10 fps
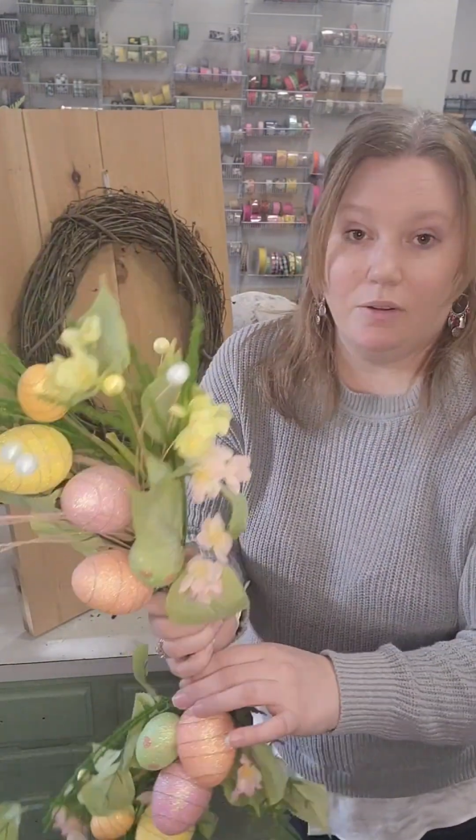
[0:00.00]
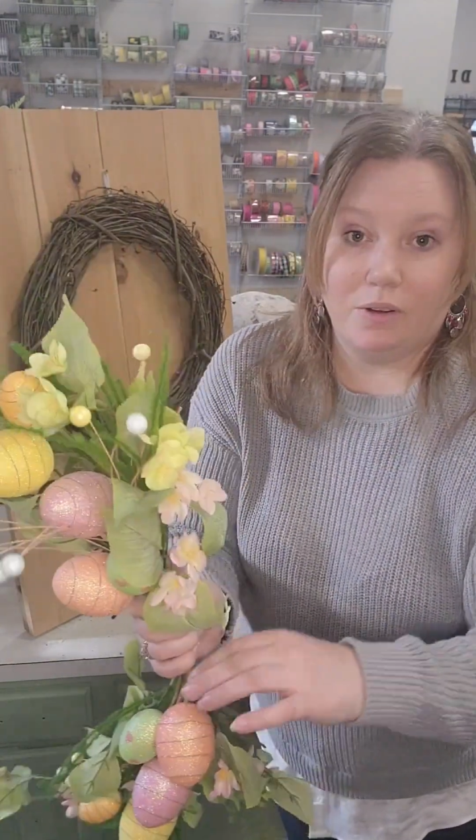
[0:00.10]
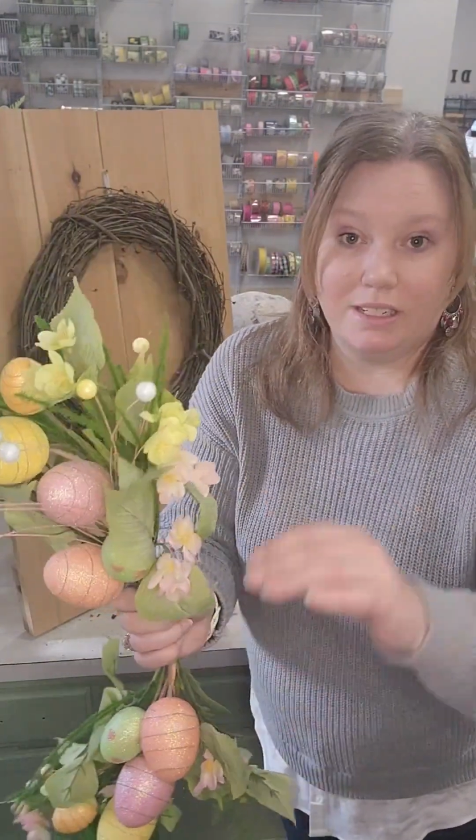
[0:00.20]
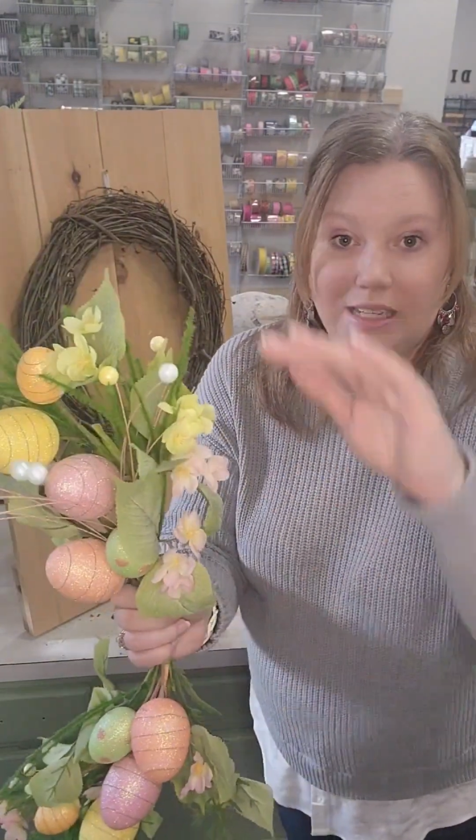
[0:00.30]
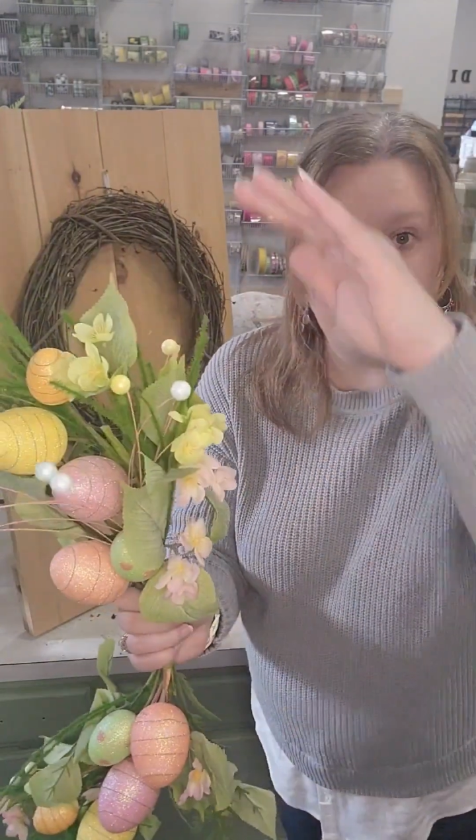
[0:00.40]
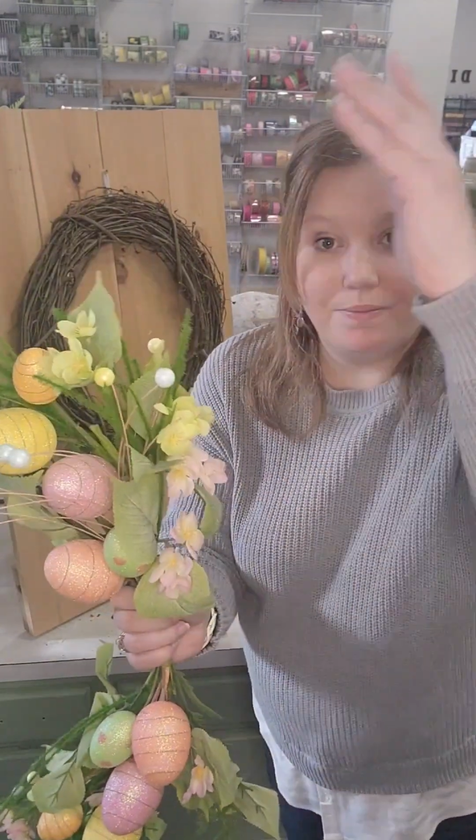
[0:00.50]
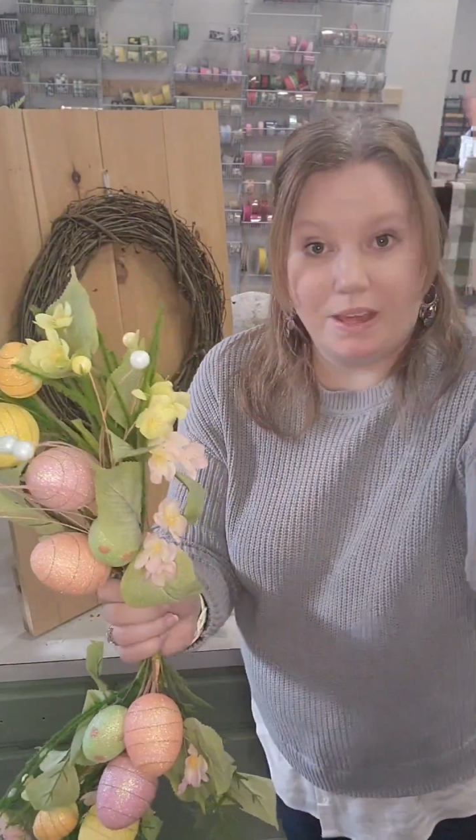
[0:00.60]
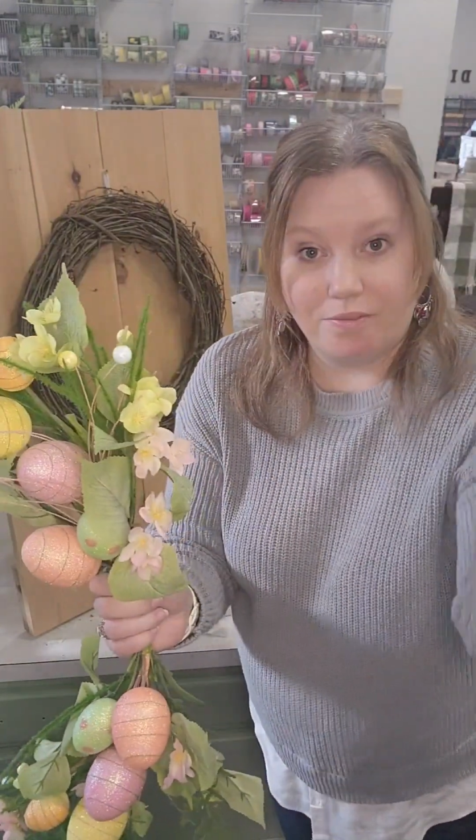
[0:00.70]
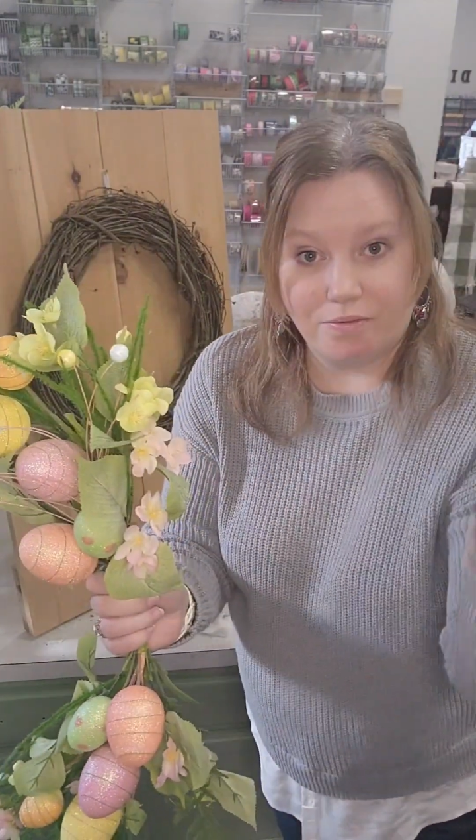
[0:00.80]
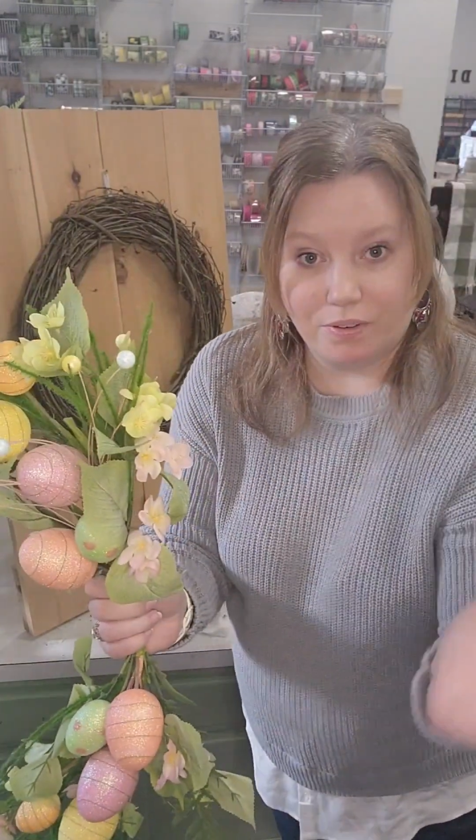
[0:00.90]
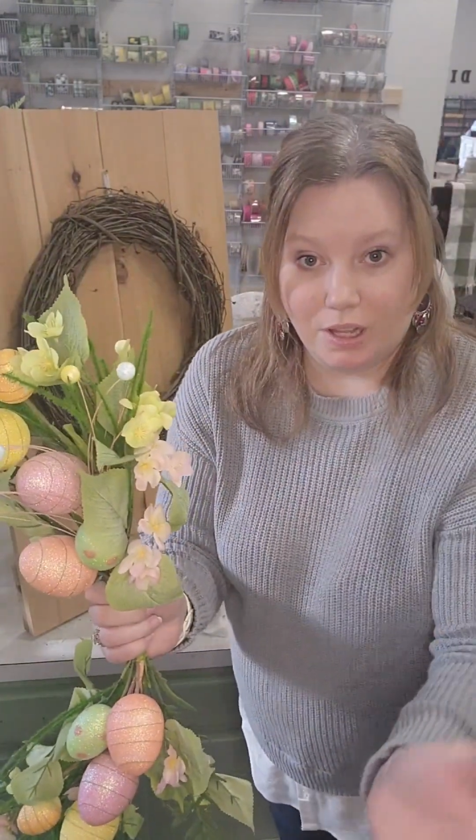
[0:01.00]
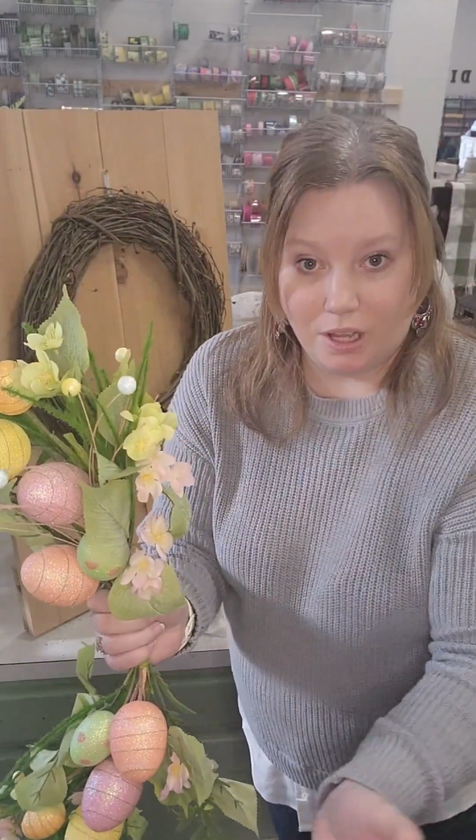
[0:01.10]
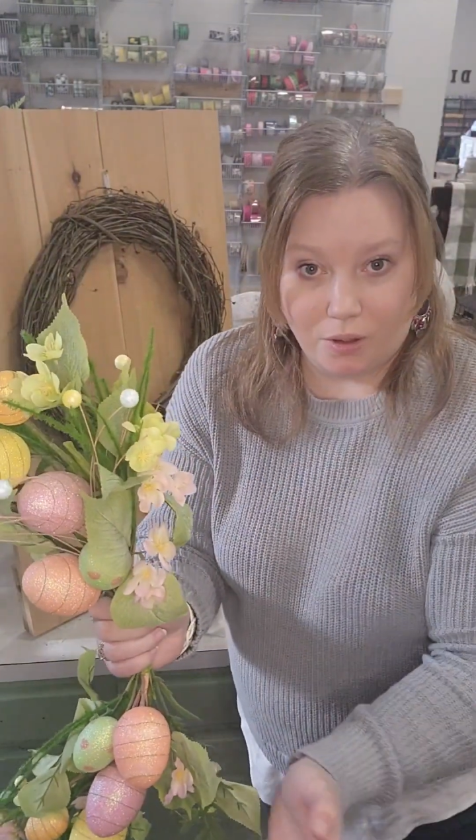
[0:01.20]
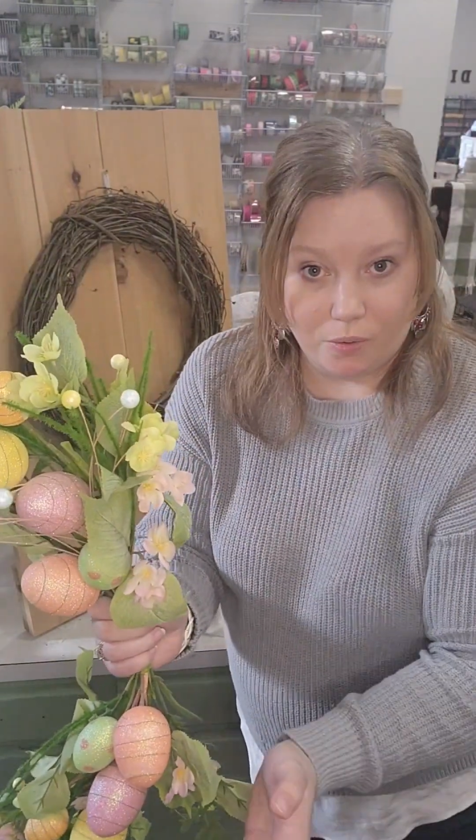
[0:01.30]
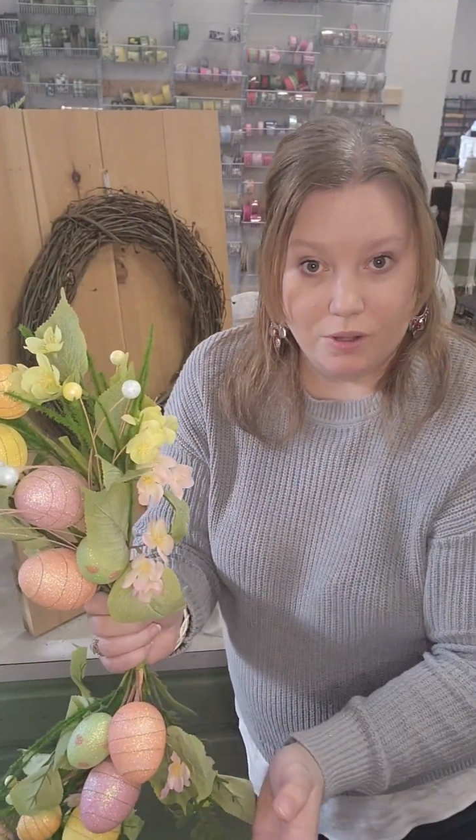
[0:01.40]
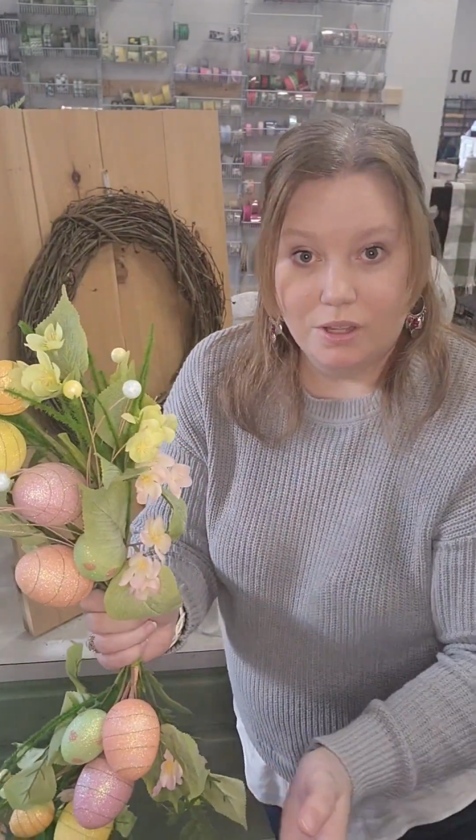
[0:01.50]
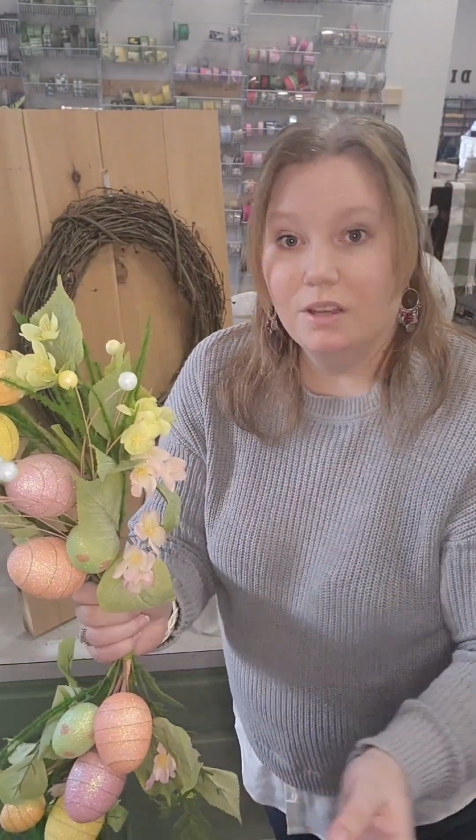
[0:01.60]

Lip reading: of want to keep that flow.